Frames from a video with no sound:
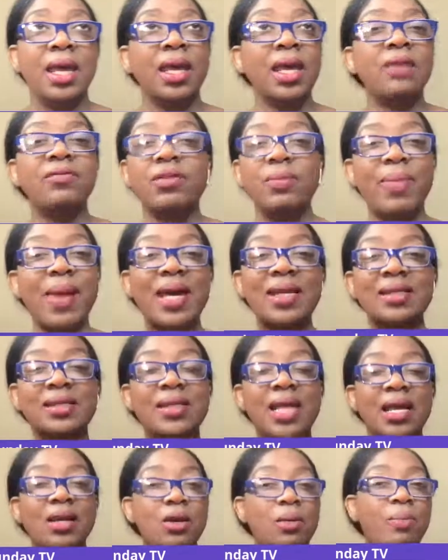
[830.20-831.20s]

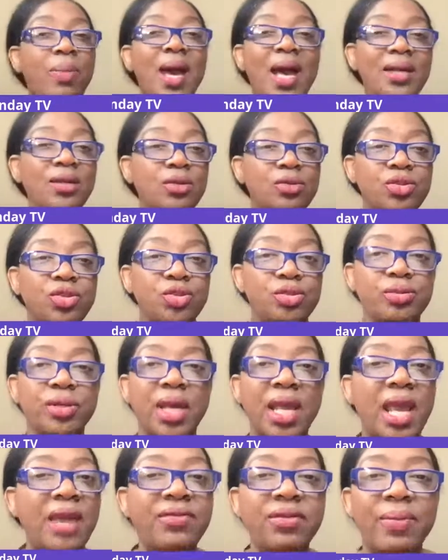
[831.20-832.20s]
everybody's not going to buy your
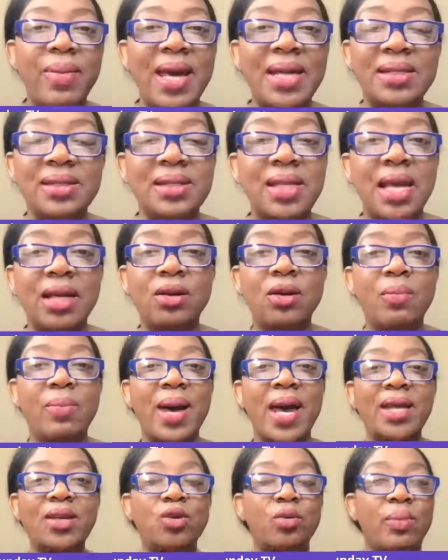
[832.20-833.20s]
jewelry. Everybody's not going
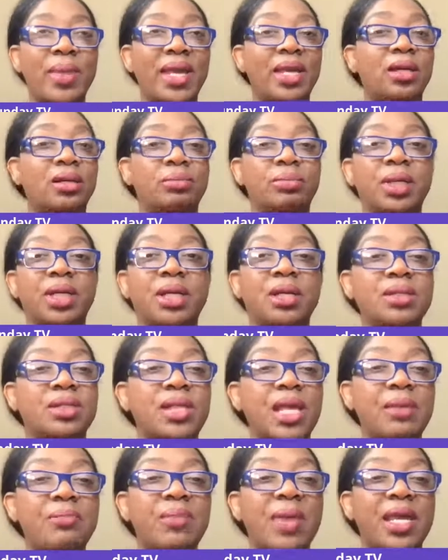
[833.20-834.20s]
to buy your makeup
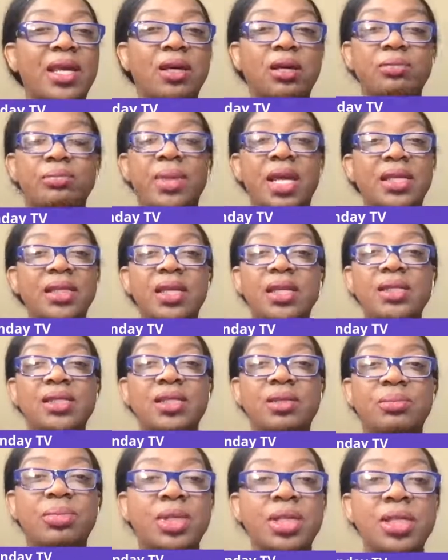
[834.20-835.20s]
because they makeup
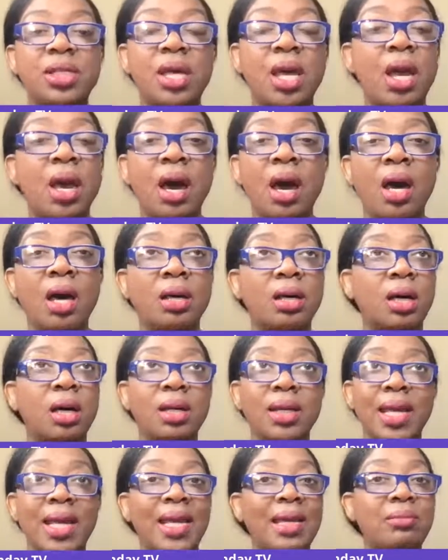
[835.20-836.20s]
needs to be
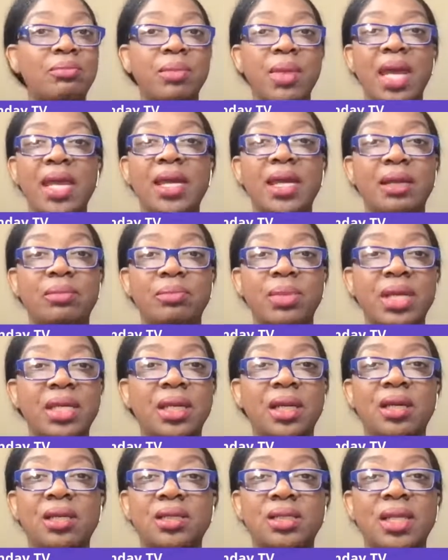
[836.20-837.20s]
handmade,
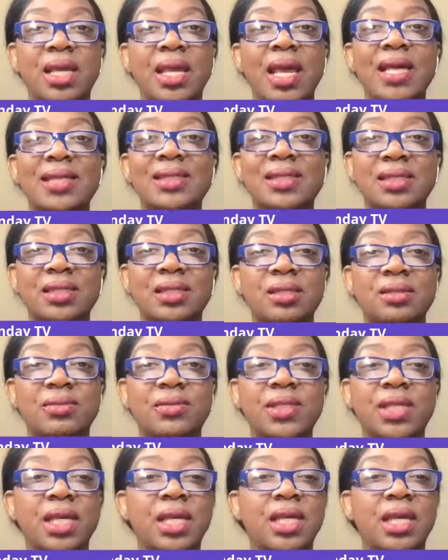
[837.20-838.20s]
meaning because they got
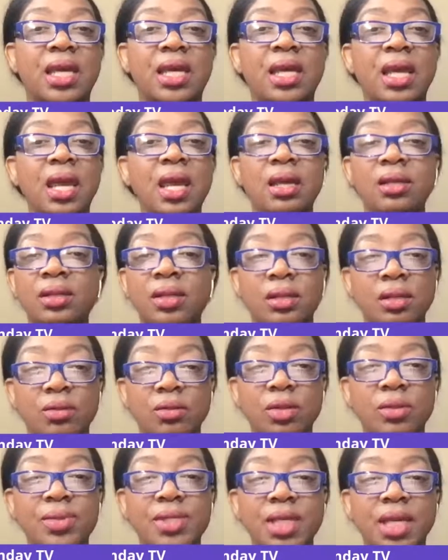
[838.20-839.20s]
sensitive skin. You
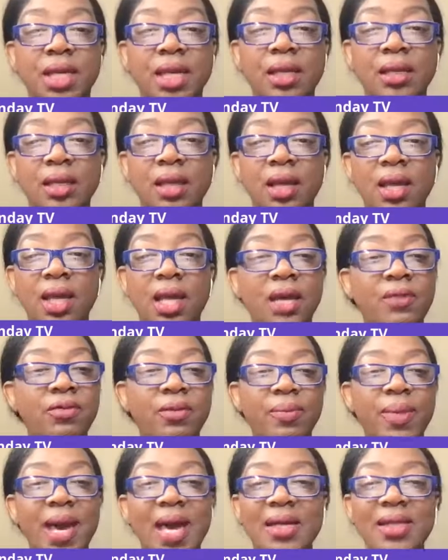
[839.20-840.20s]
know what I'm saying?
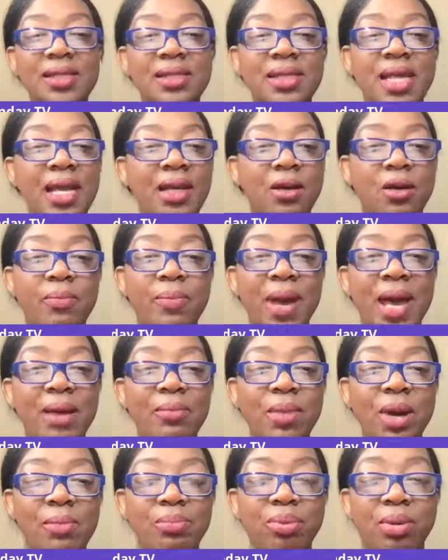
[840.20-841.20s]
Everybody's not going to
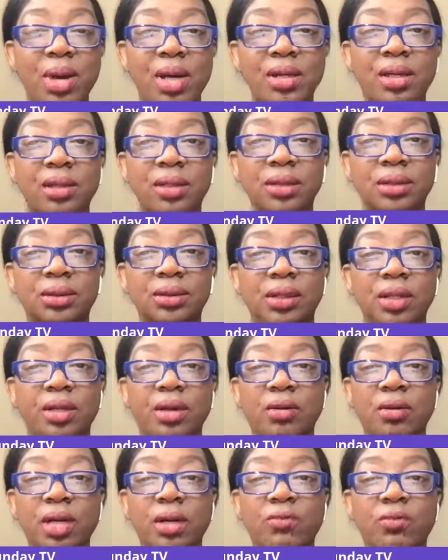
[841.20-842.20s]
buy my products,
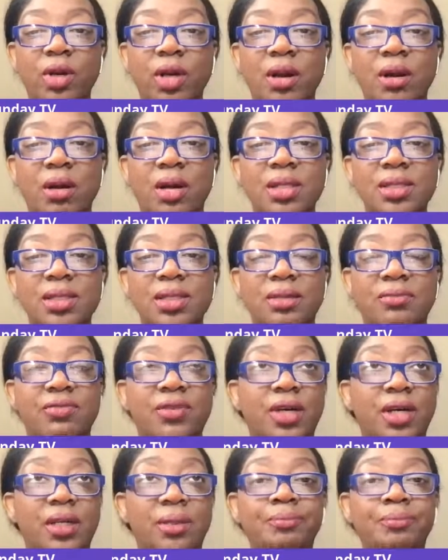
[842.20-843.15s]
in regards of